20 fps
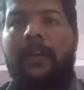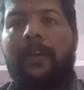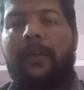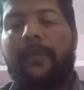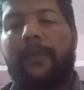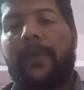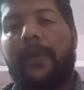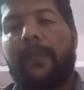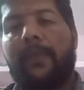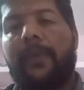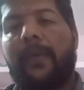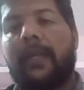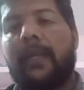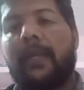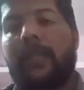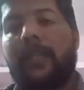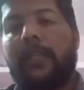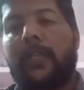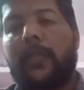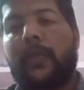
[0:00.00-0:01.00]
when we are
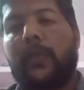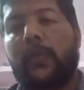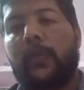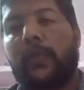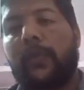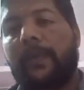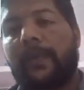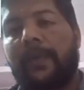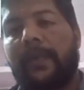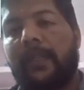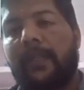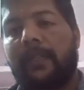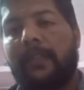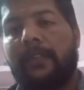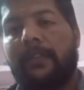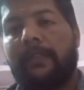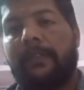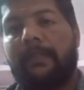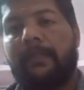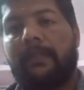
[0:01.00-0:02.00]
learning a new word
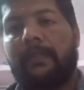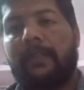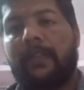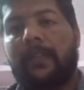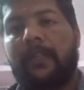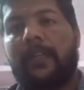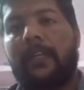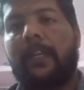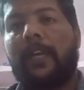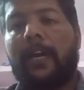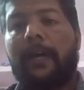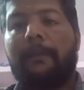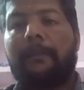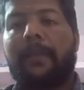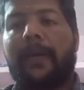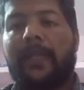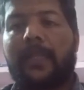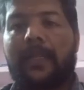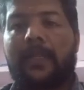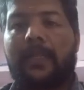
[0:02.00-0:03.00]
in our
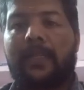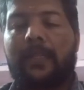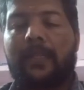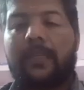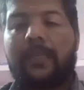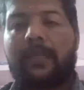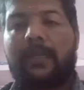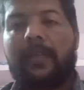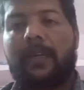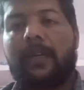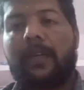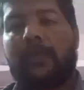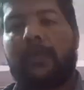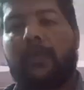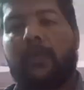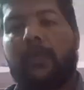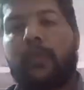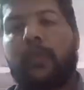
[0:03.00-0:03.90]
mother tongue or